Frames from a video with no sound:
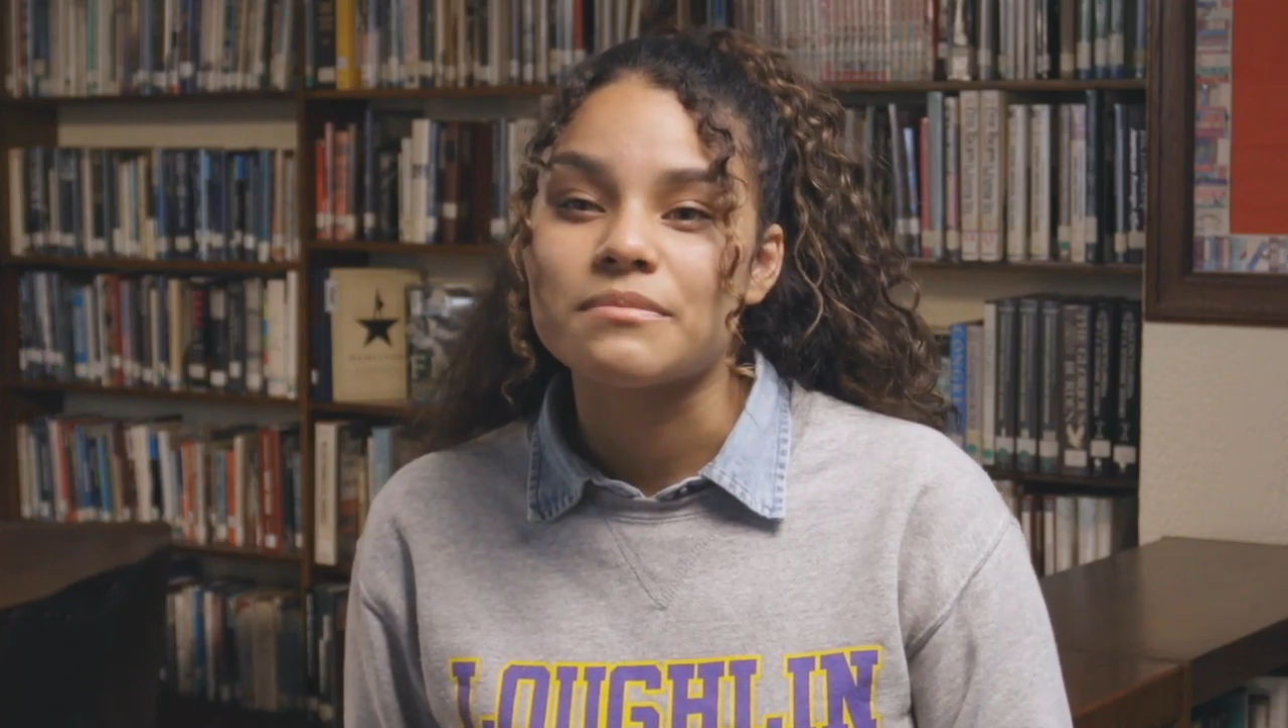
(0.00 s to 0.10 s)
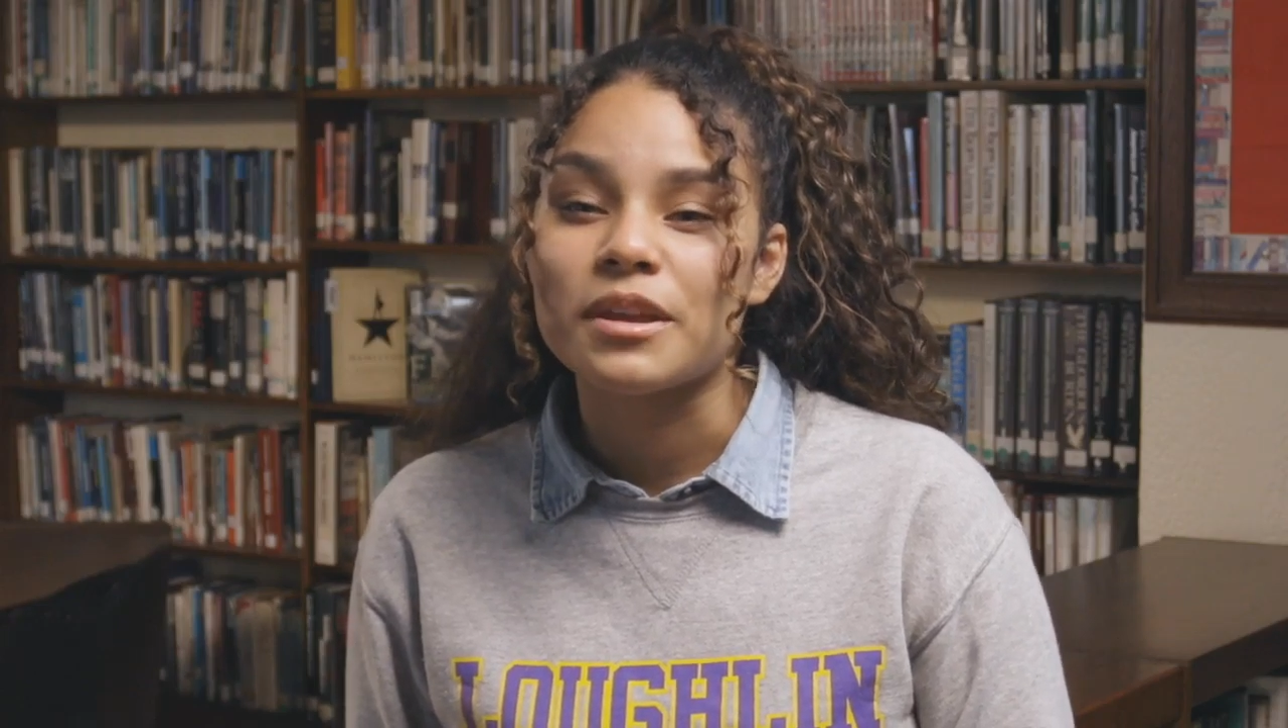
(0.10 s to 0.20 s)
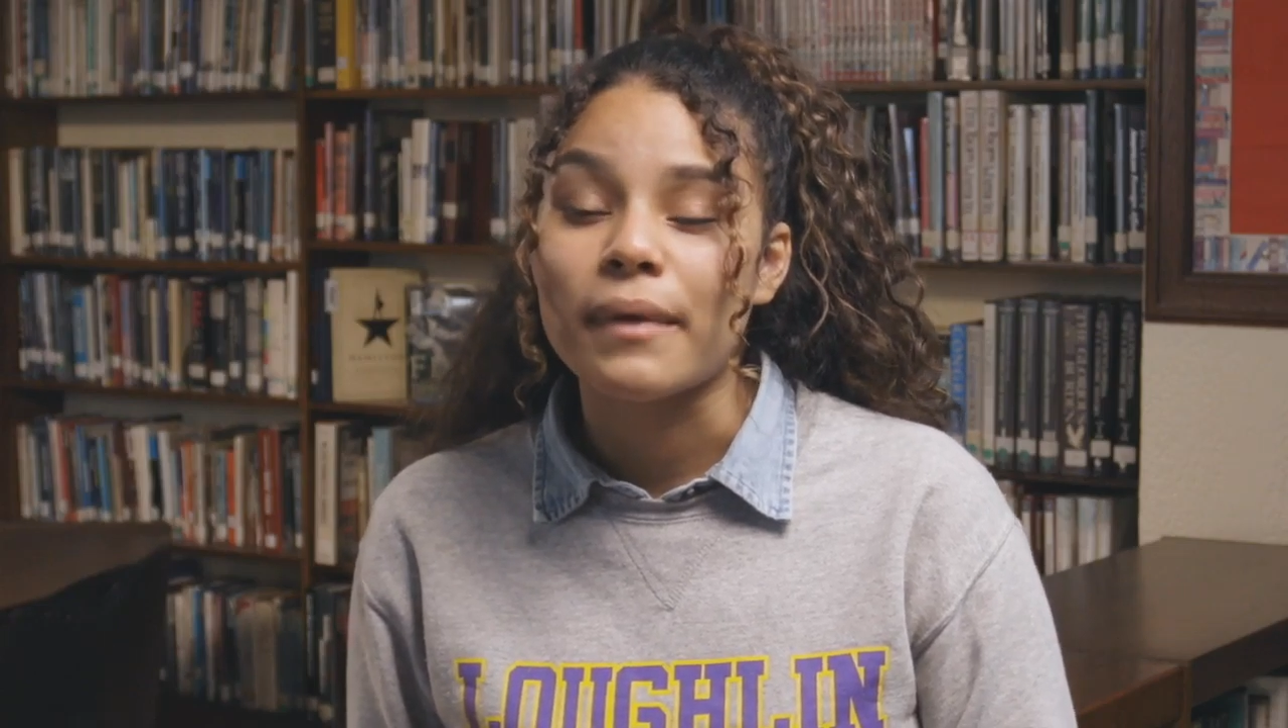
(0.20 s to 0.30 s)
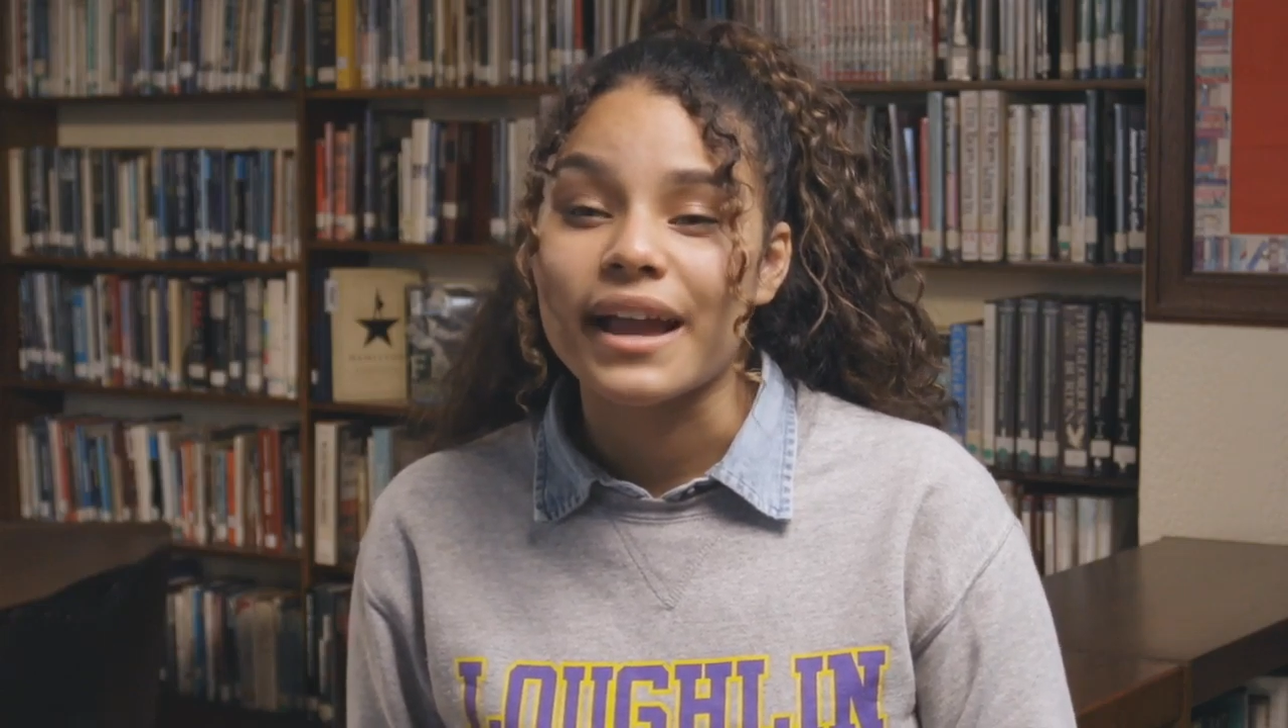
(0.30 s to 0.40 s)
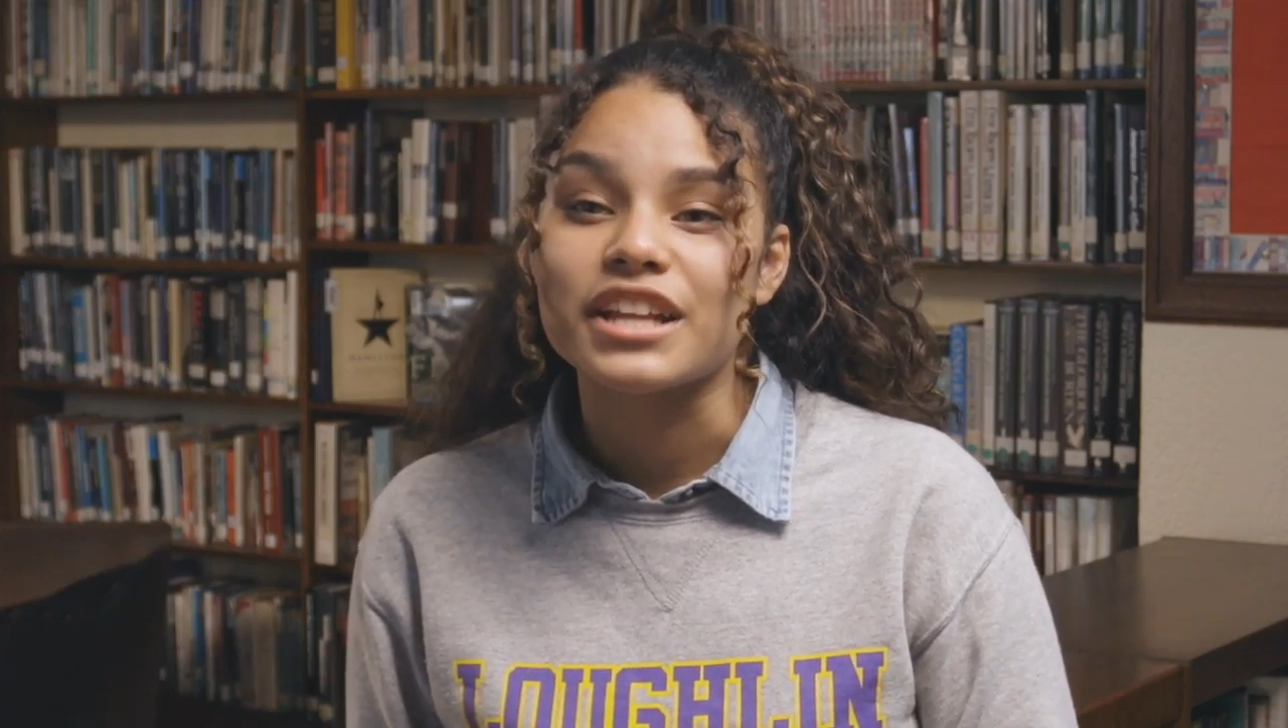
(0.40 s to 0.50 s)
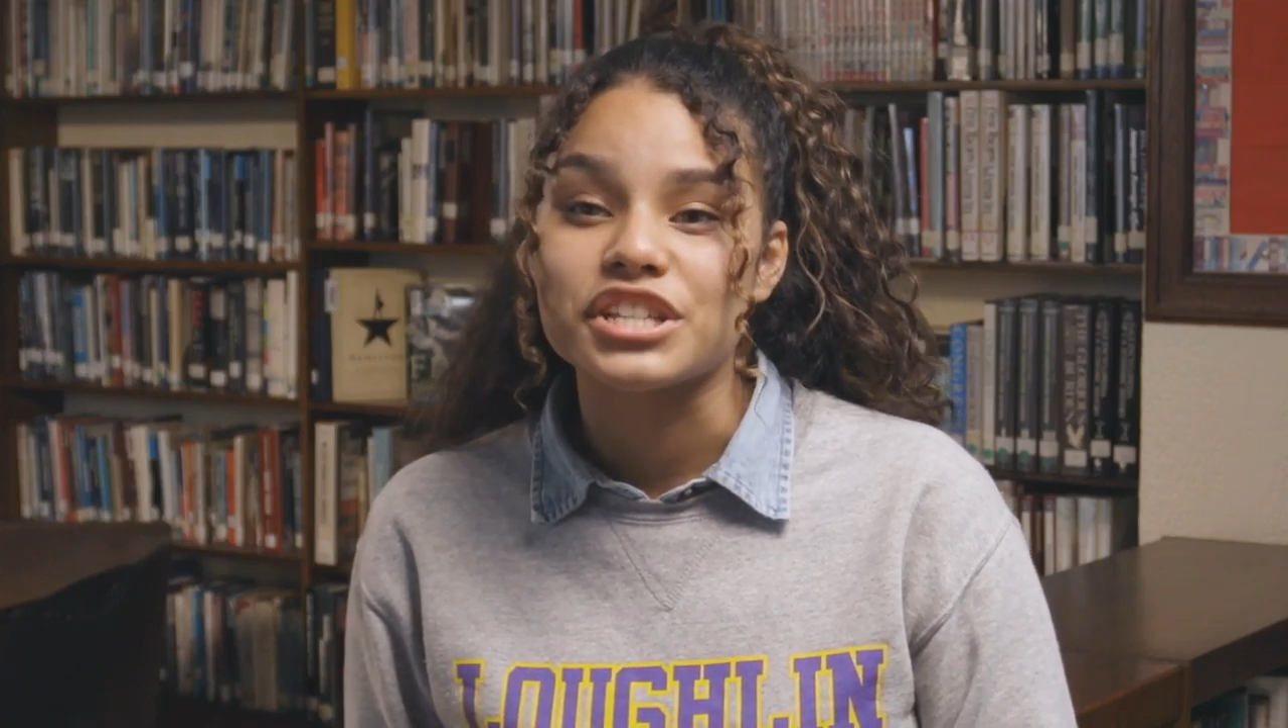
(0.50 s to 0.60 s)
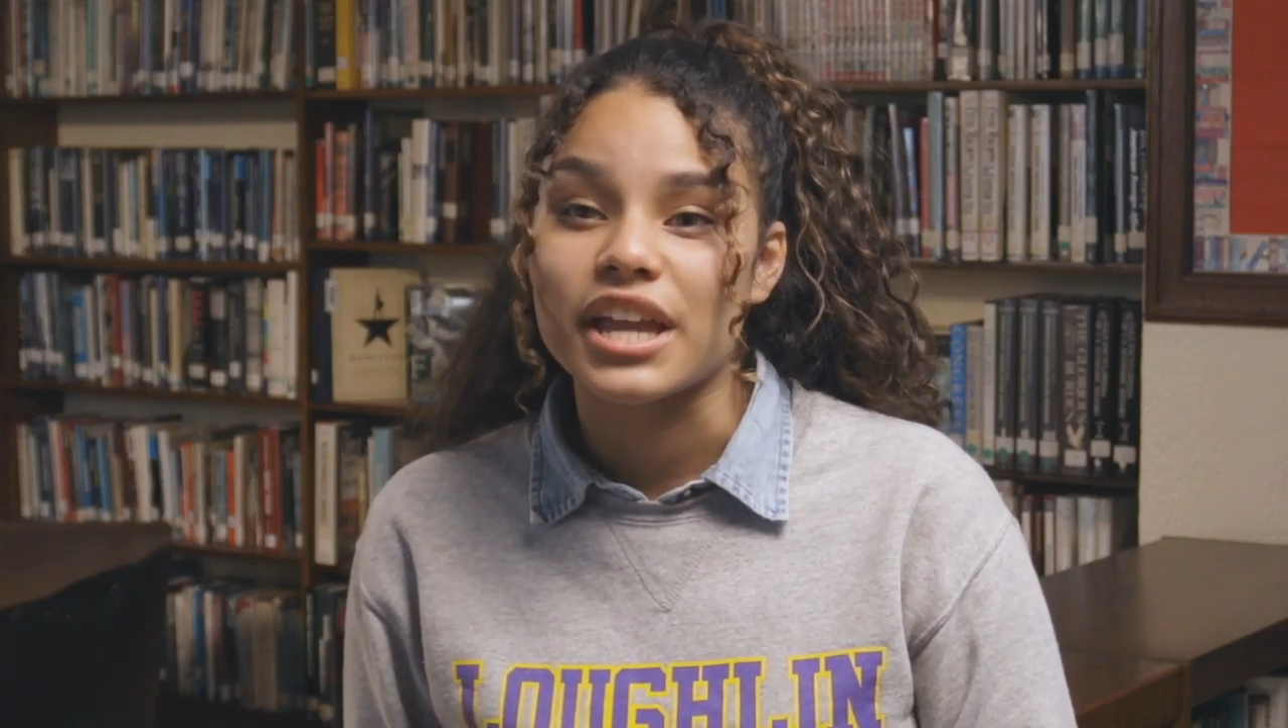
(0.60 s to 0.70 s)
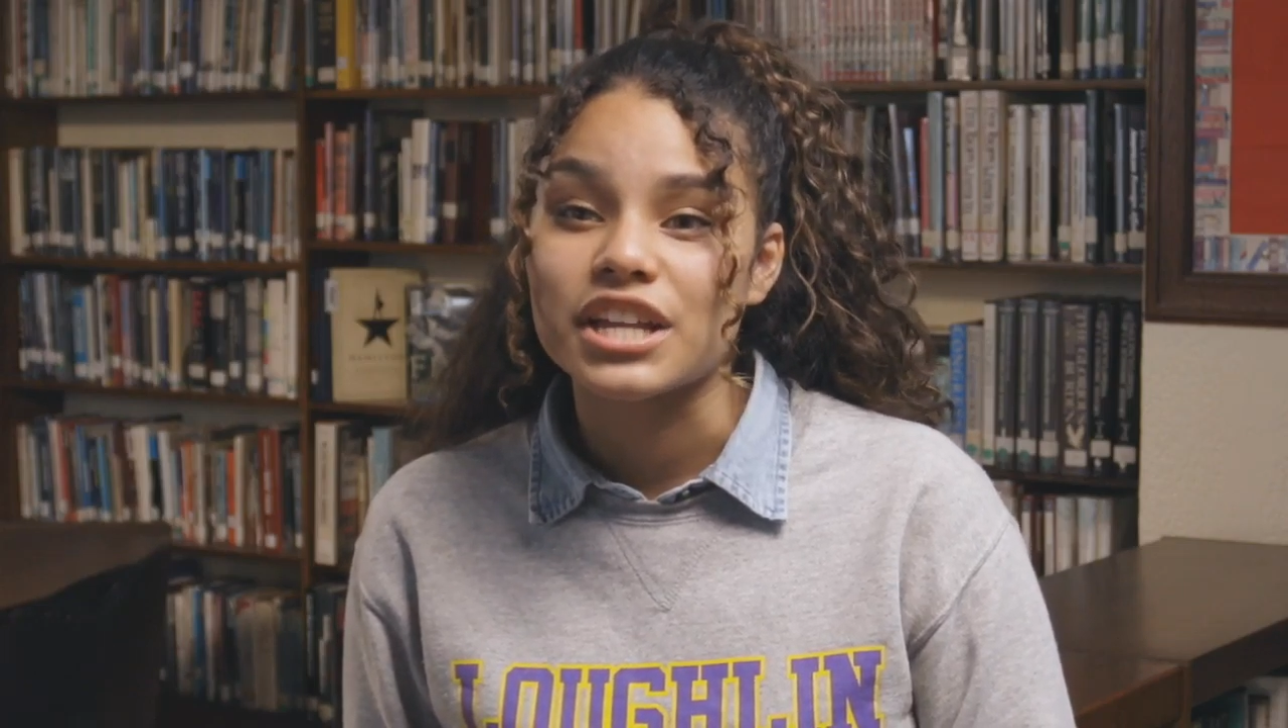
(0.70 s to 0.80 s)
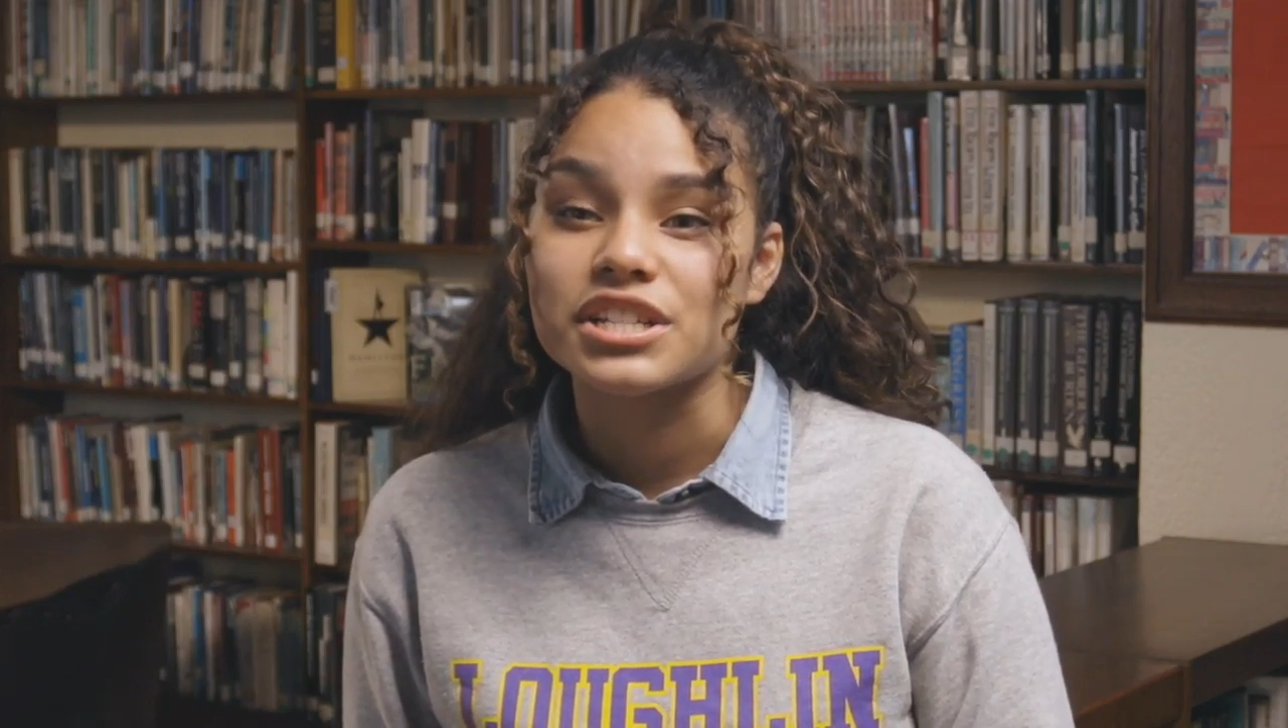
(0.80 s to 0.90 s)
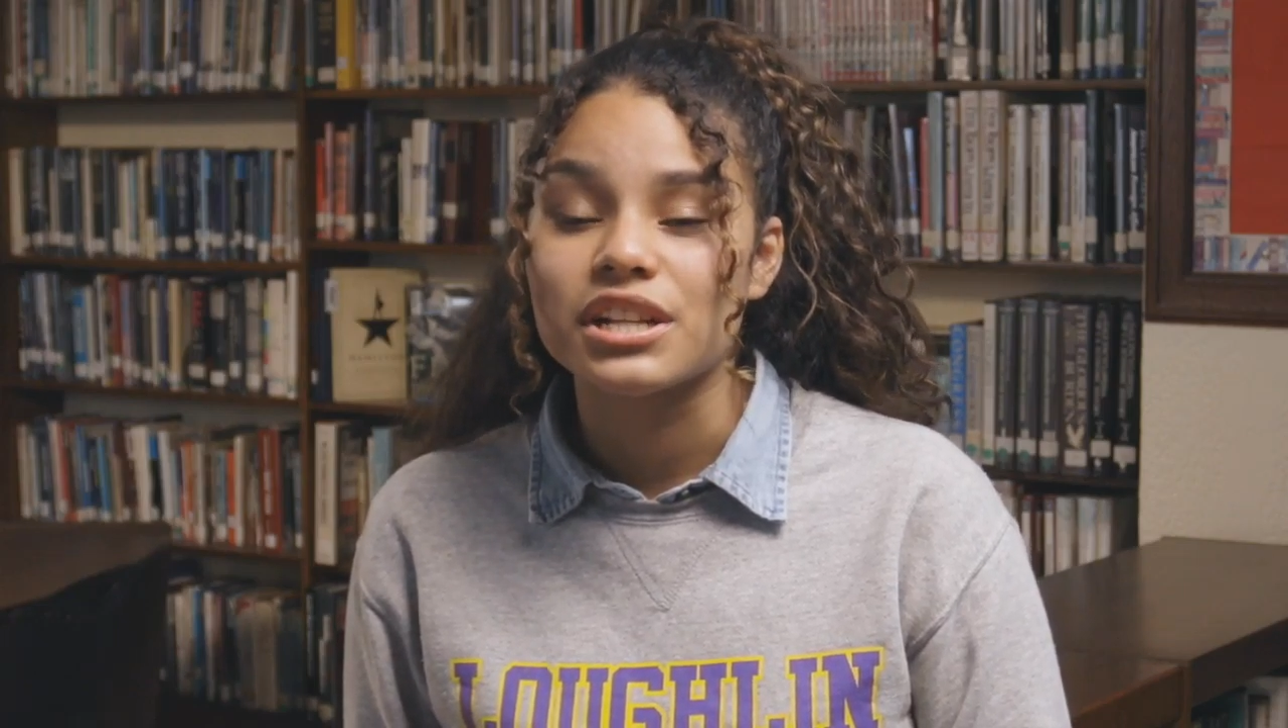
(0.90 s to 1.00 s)
me in my
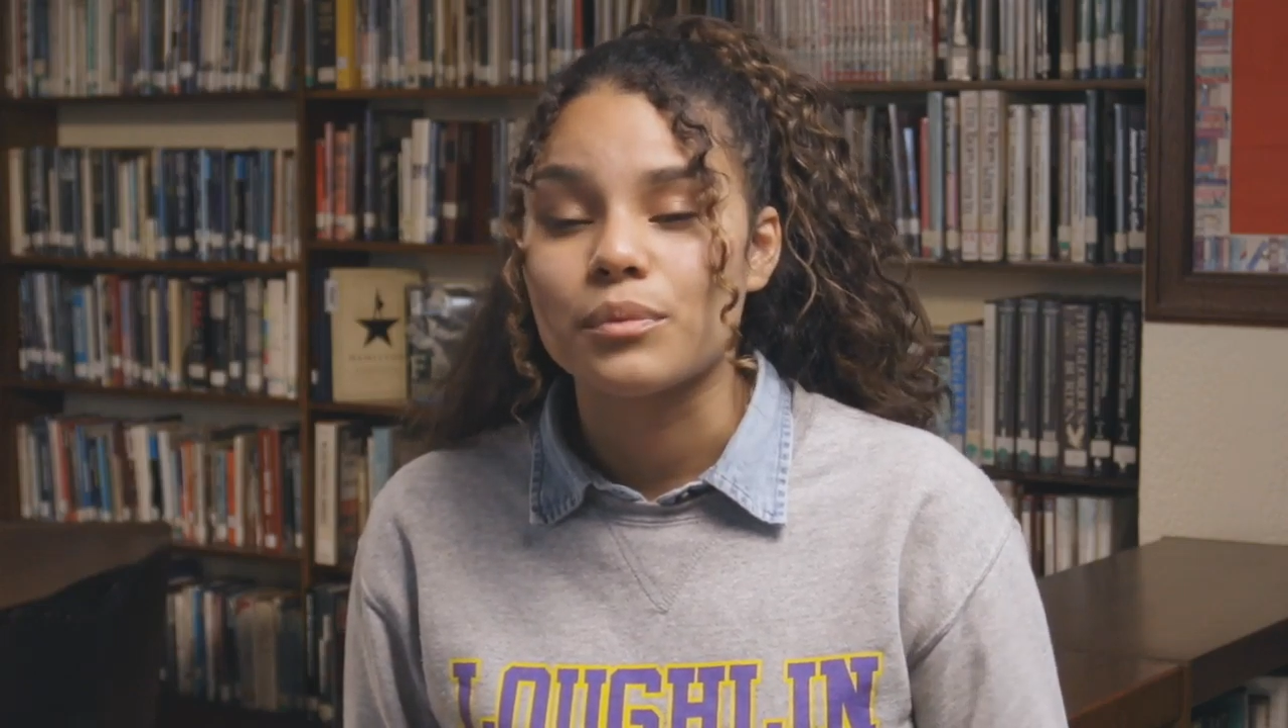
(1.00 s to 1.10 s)
education,